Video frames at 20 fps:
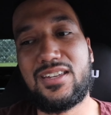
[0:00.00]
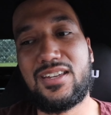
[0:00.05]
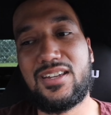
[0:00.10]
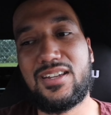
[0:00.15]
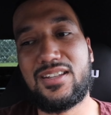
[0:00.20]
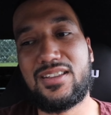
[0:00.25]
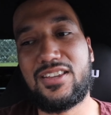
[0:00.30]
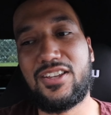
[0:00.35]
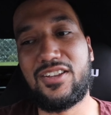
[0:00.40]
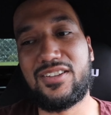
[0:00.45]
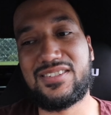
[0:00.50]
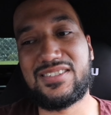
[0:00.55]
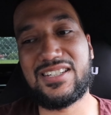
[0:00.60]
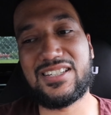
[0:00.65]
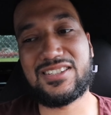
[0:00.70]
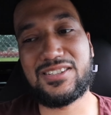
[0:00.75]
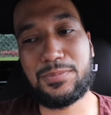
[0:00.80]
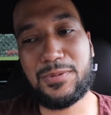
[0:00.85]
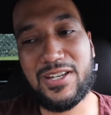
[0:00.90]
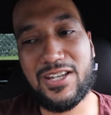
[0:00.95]

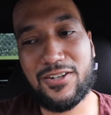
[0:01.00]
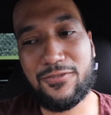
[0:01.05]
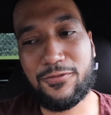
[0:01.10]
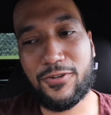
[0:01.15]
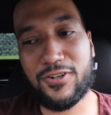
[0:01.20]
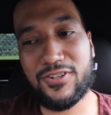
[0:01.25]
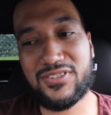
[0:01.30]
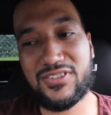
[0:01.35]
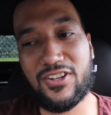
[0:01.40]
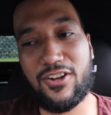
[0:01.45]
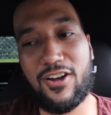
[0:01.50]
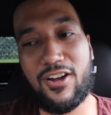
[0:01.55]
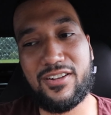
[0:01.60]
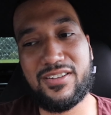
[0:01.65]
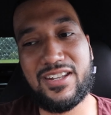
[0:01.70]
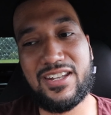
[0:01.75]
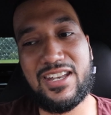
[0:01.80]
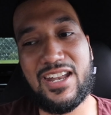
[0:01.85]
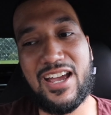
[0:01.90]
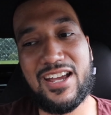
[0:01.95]
6-speed versus
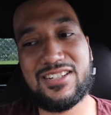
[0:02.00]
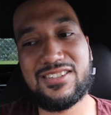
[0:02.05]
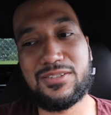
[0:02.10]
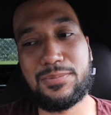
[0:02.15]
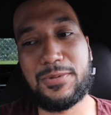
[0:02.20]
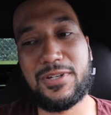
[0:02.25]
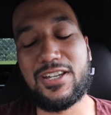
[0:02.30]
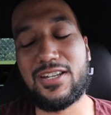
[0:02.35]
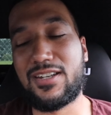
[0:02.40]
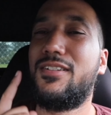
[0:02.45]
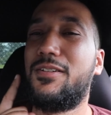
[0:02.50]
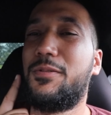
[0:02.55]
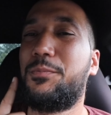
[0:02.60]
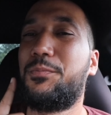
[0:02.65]
the 9-speed.